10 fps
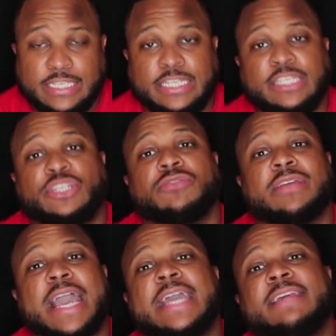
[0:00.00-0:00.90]
She's
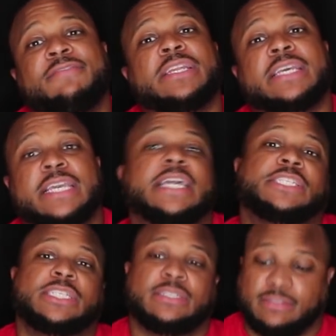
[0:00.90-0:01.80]
creative in the
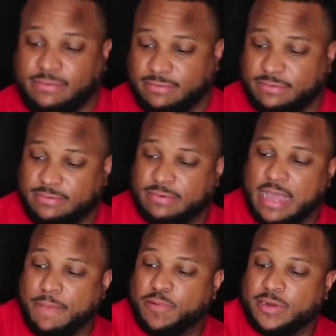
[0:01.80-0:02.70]
kitchen.
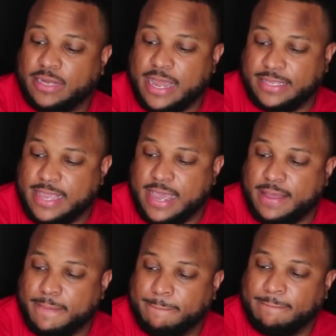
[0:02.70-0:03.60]
I put it like
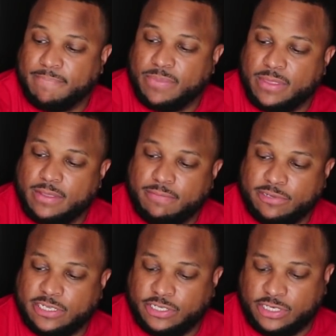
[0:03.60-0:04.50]
that.
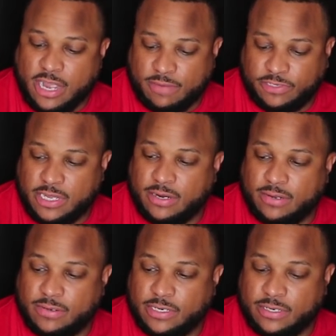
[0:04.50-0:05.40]
Put this sharp cheddar
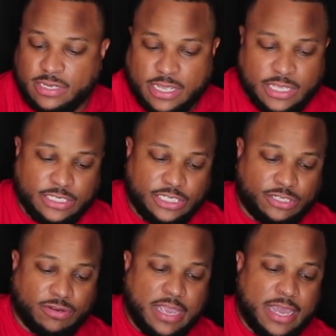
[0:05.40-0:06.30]
on here.
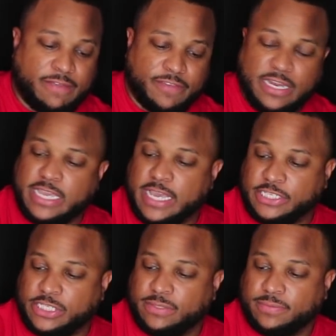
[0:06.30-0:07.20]
She's creative in the
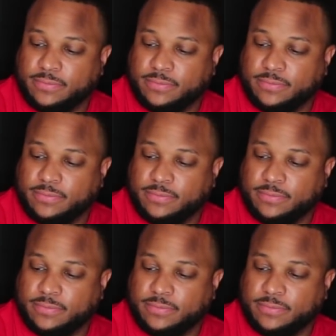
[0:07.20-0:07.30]
kitchen.